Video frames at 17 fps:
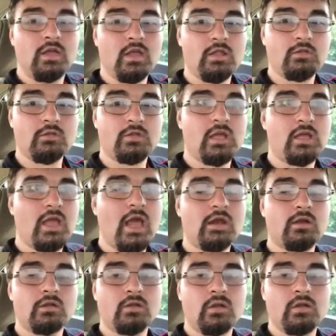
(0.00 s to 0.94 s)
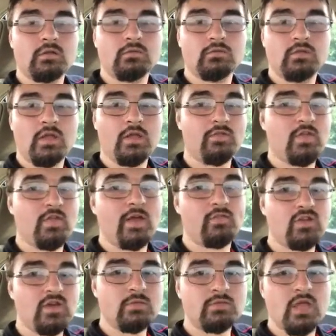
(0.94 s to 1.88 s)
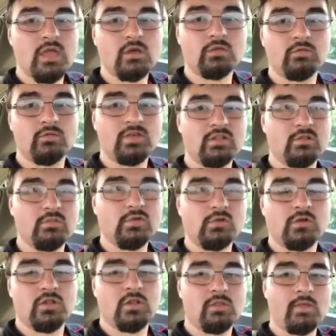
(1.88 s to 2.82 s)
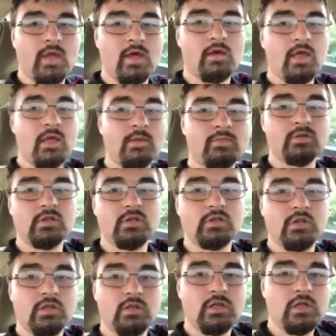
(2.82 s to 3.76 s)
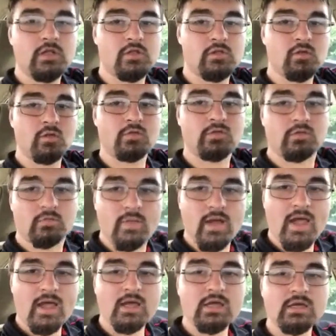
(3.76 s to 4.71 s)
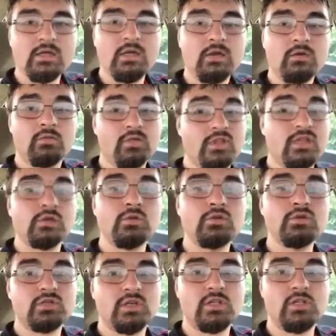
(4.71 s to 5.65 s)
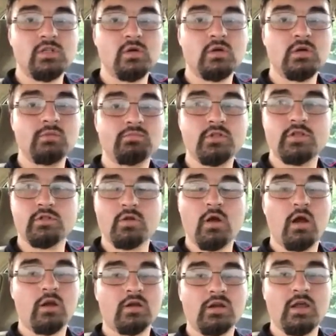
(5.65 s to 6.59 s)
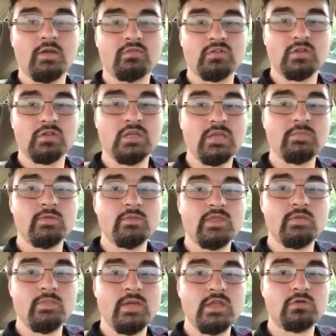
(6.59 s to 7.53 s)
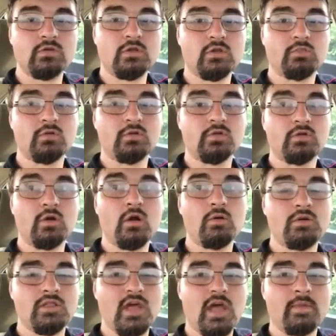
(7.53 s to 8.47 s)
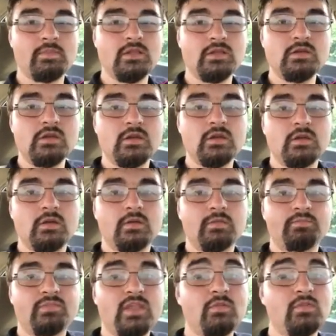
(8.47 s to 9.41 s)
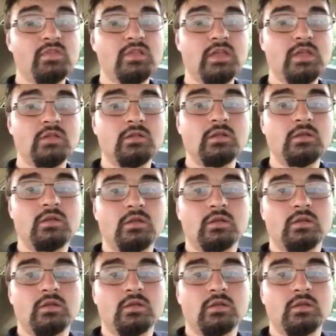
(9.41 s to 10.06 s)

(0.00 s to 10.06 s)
and there's like, I don't know, if you have an MK Ultra victim and you're somehow able to distort their mind where the illusion is so strong enough to keep them in the matrix where they're always happy, even then,